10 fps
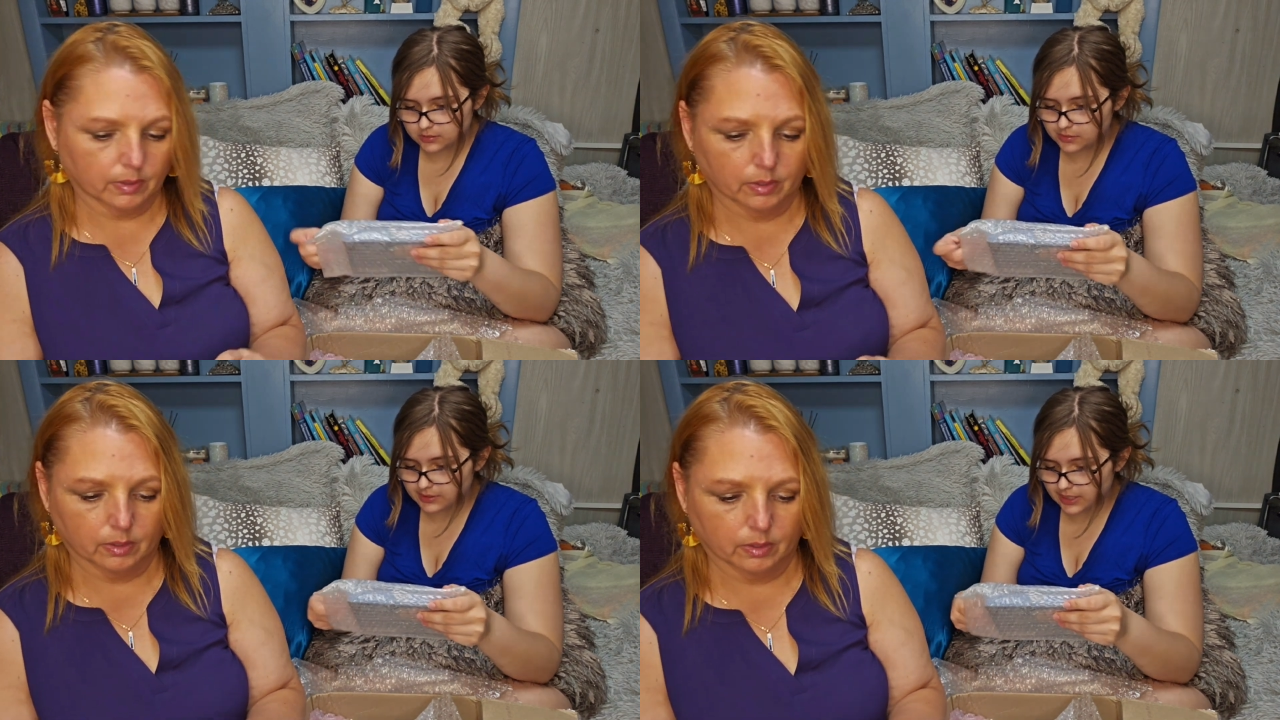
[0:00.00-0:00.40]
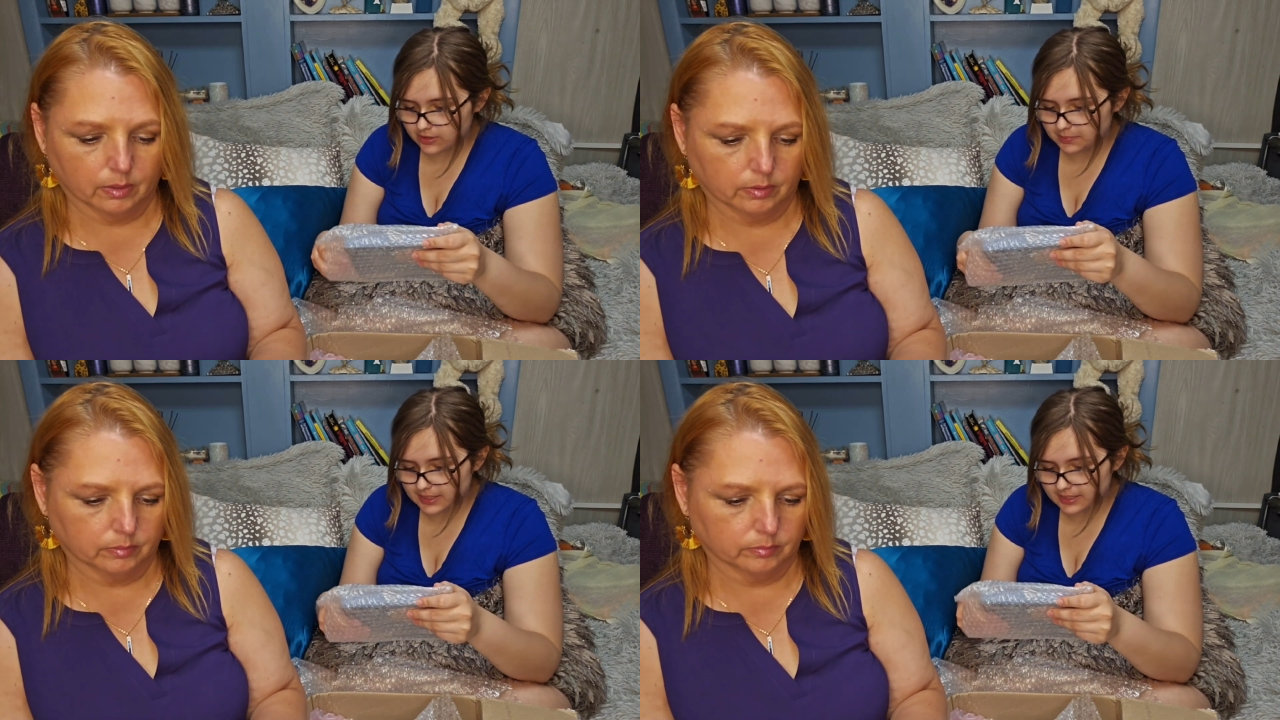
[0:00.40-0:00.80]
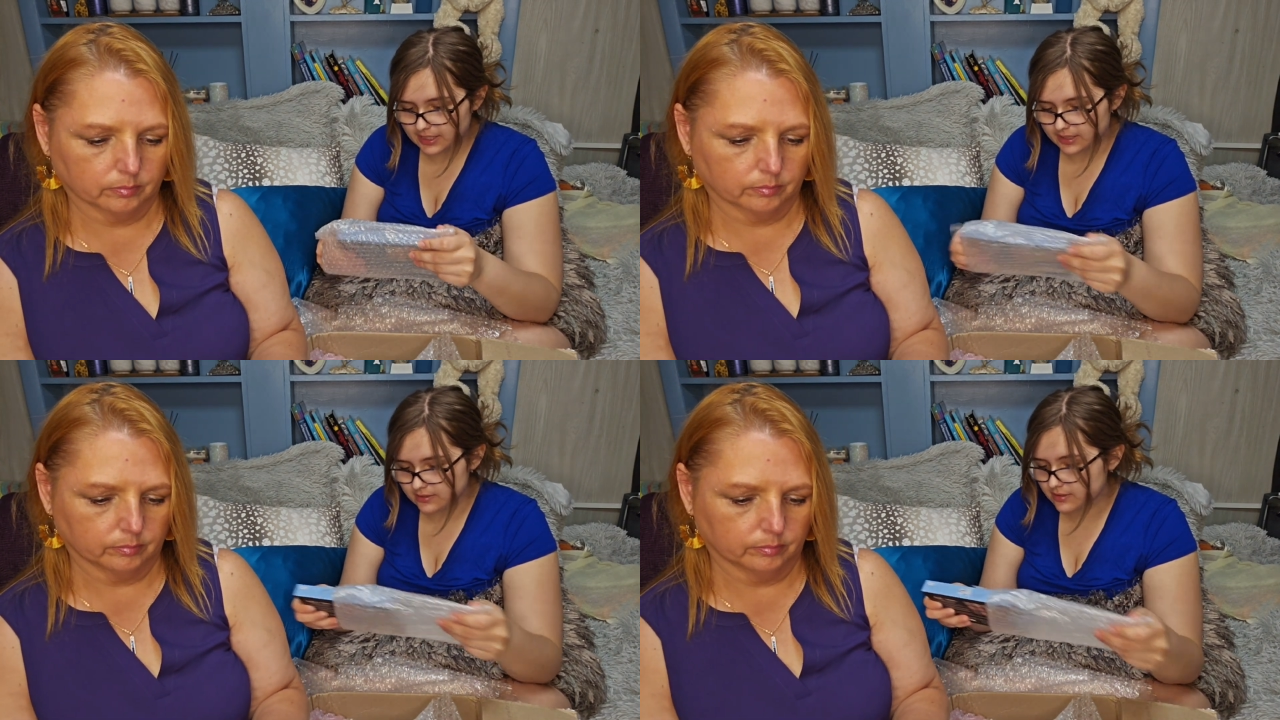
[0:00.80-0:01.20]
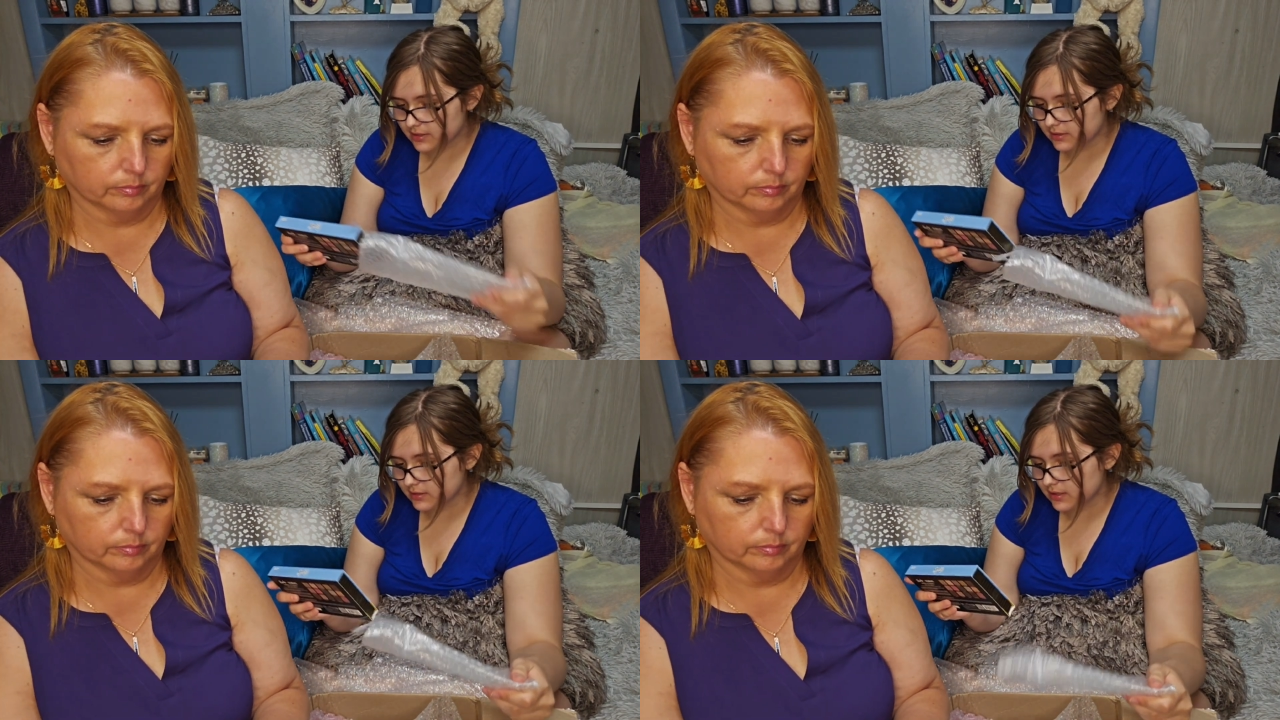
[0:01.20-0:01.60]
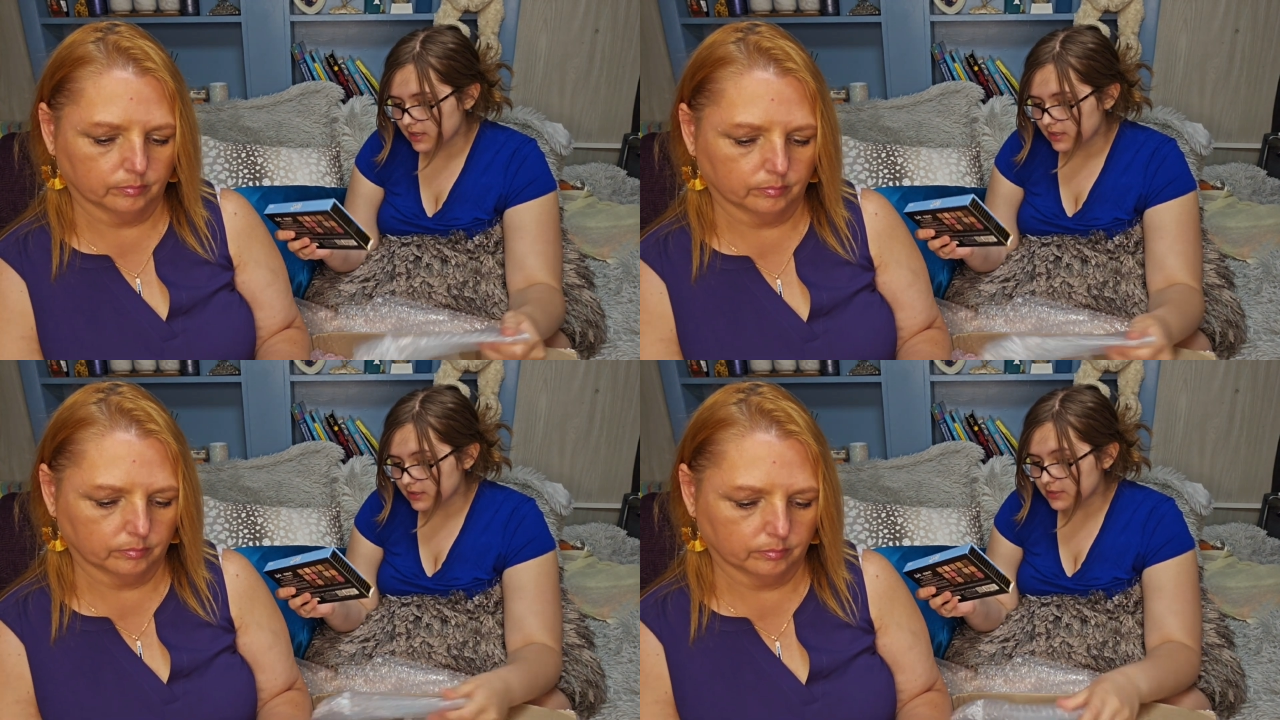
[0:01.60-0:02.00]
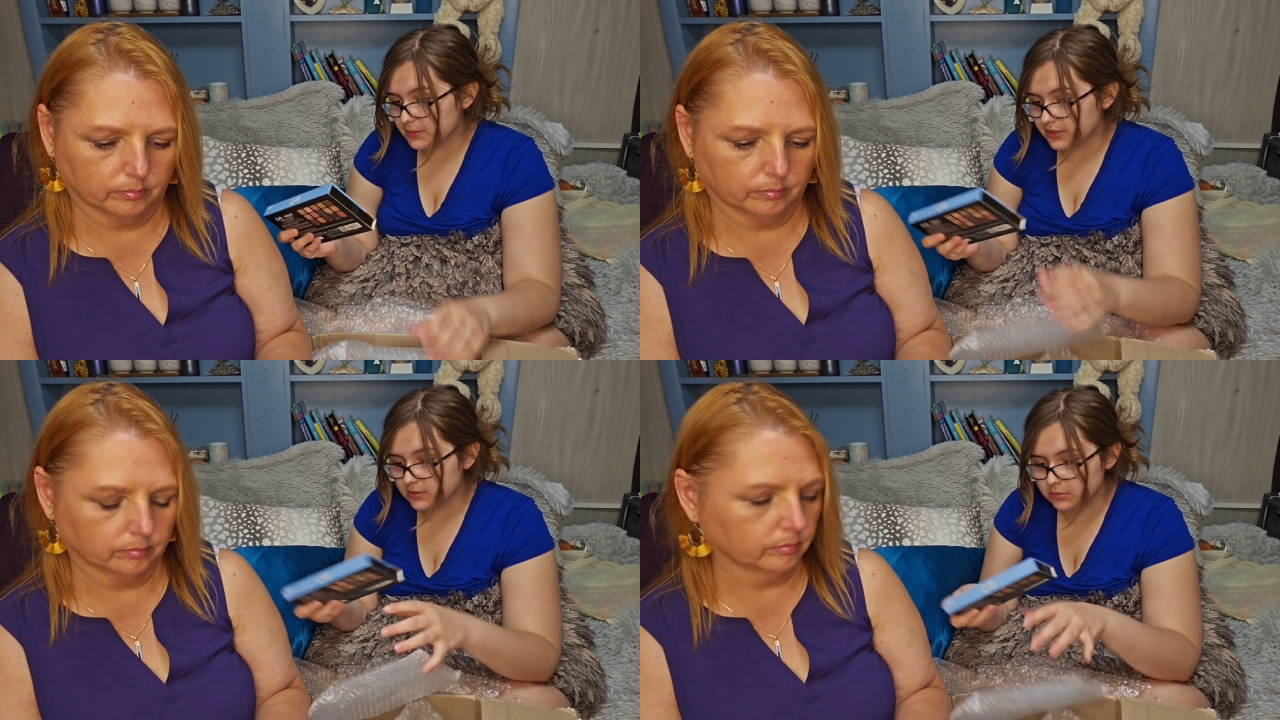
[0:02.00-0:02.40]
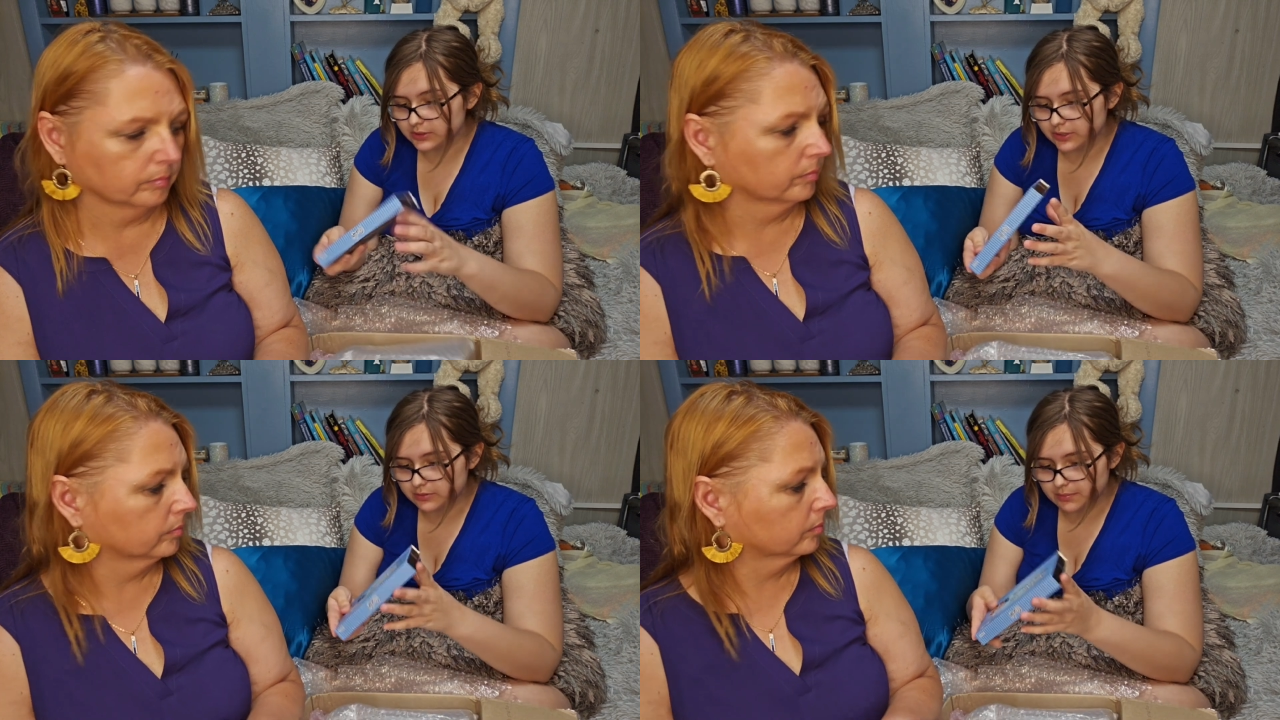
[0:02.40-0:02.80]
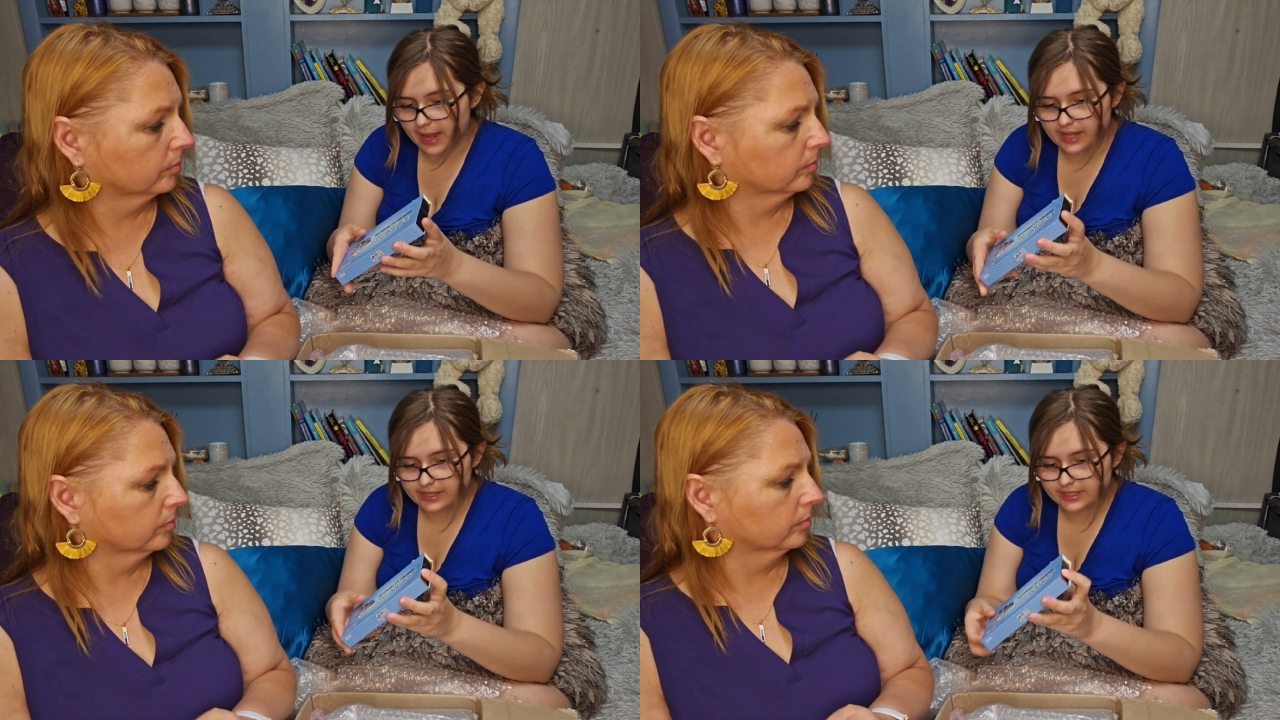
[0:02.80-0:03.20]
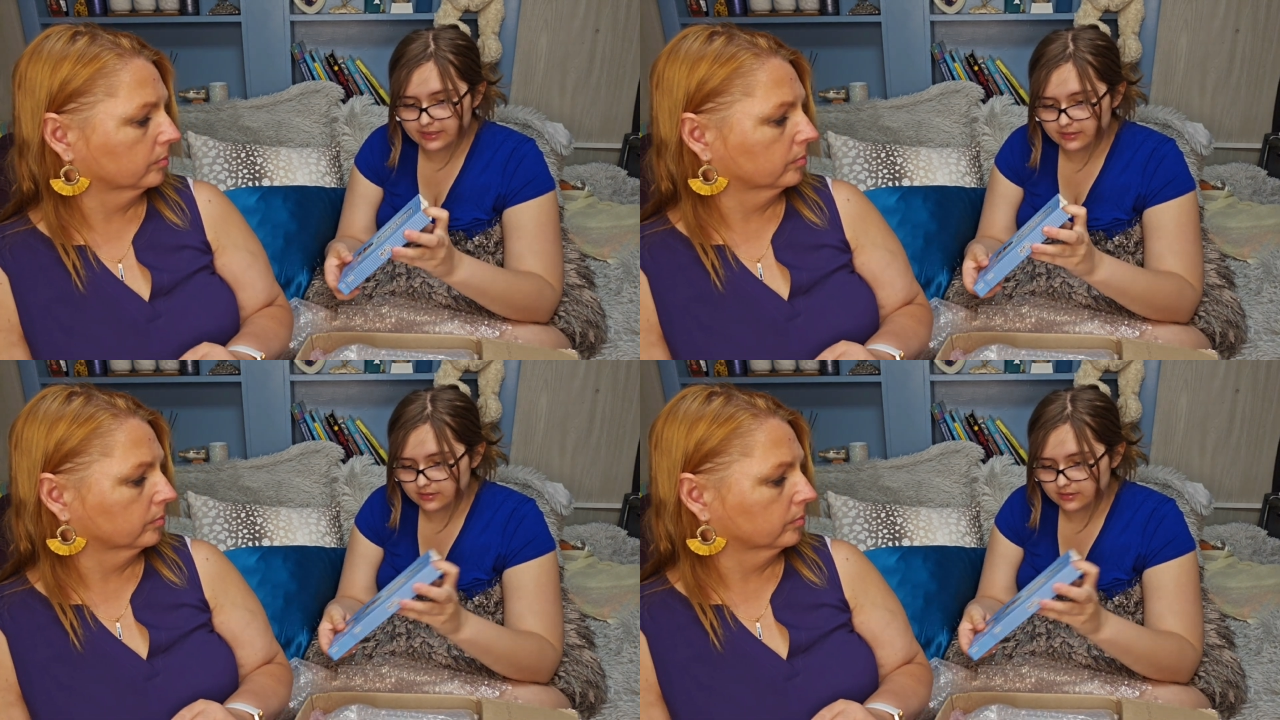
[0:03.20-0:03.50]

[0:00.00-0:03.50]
Speaker 1: Ooh, another peanut. This one's a cool tone palette.